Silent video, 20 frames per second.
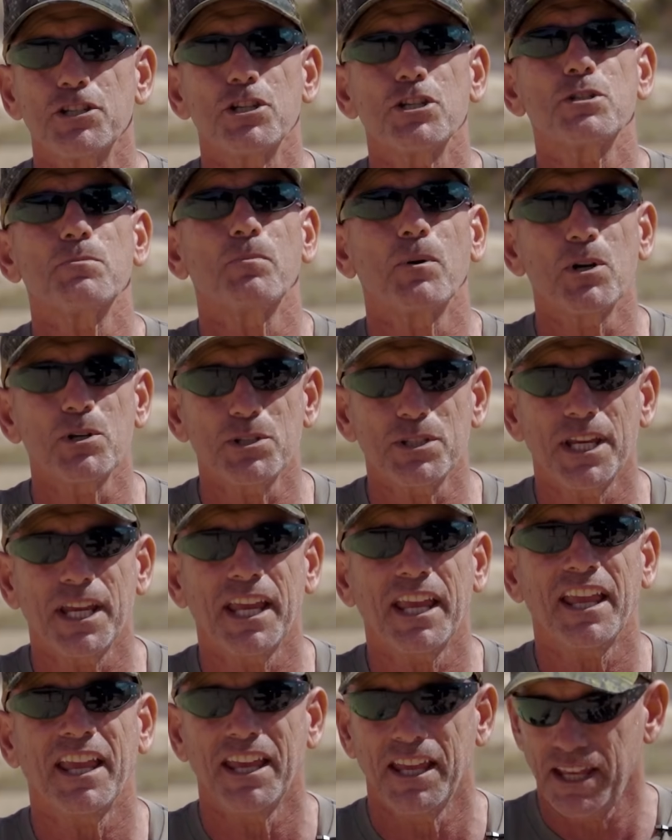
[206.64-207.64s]

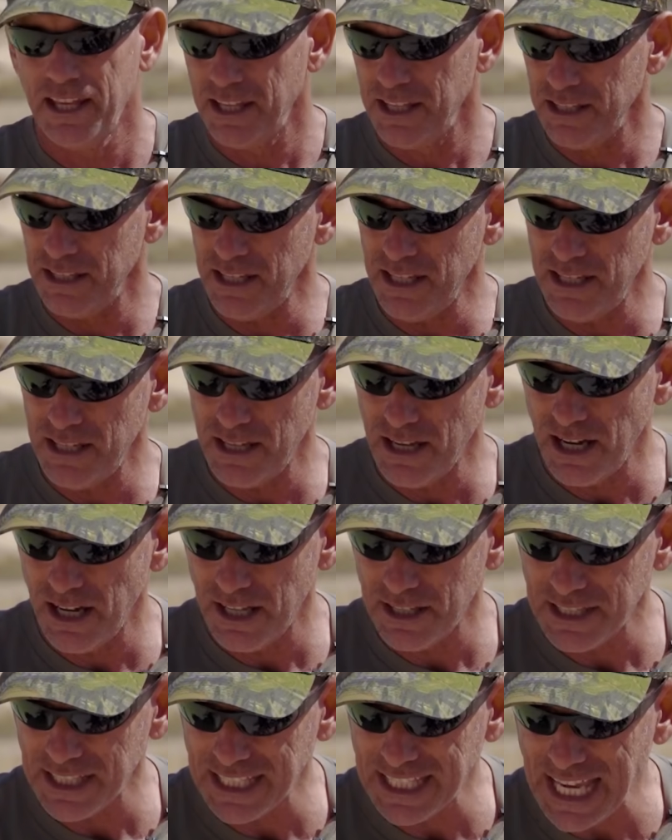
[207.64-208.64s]
dispersing the
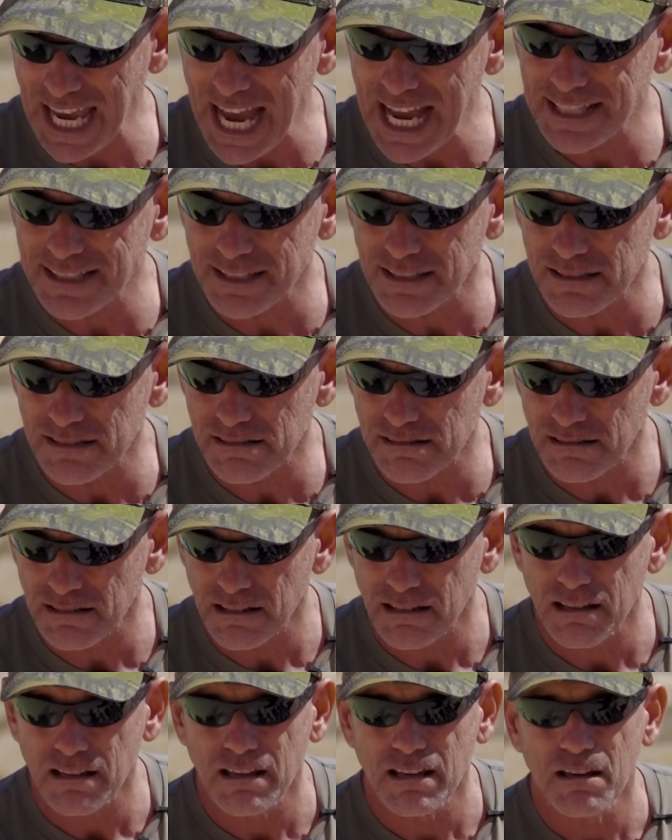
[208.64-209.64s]
uh, the gases
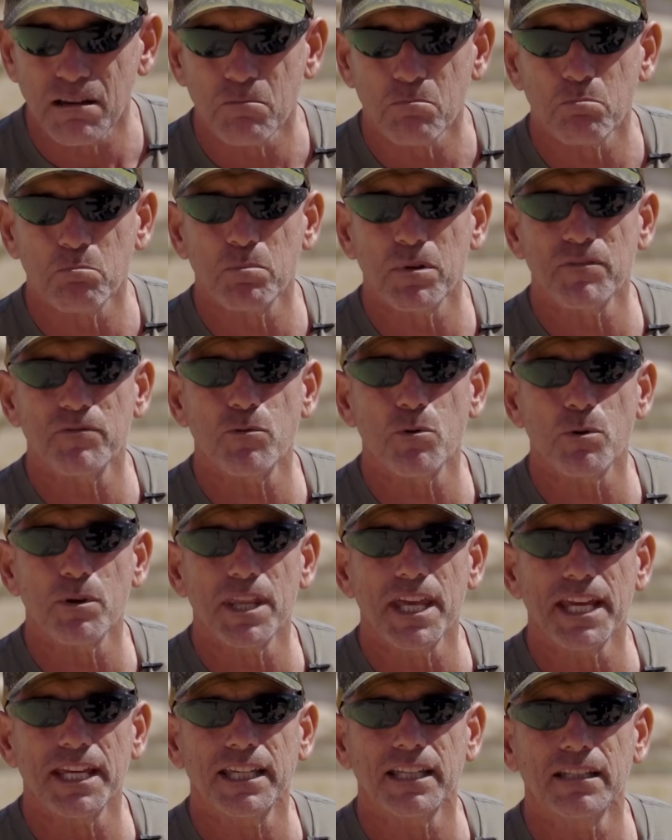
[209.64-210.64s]
before
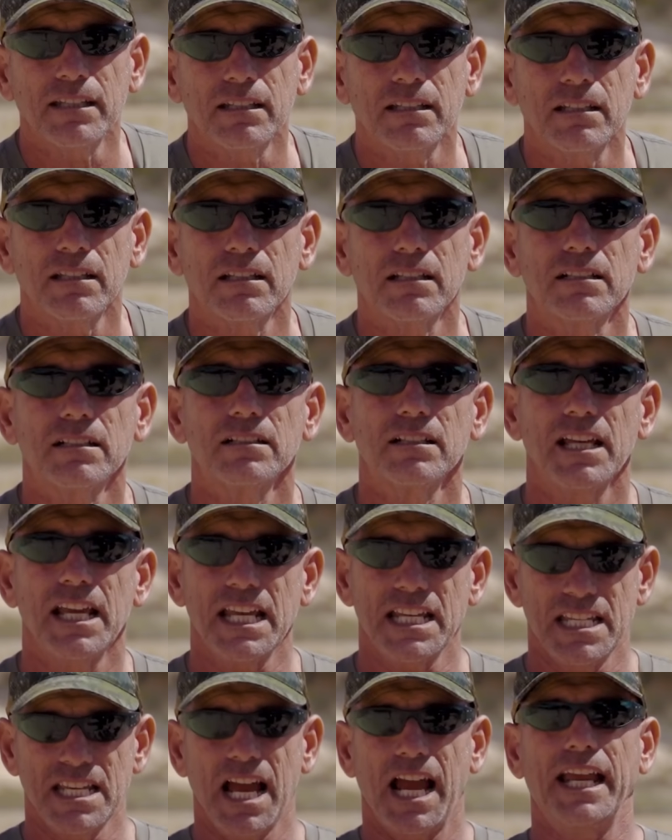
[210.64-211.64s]
they can
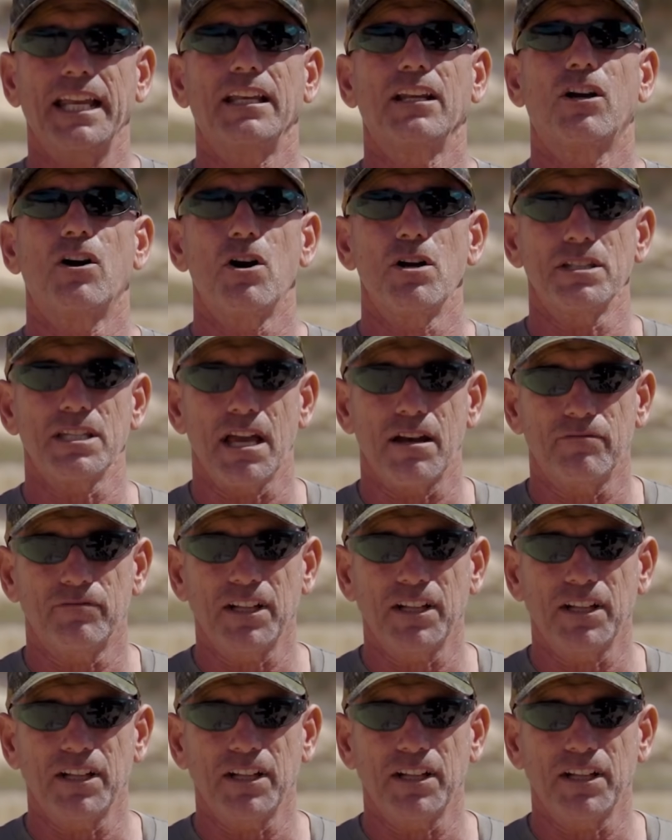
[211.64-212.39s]
ignite and cause that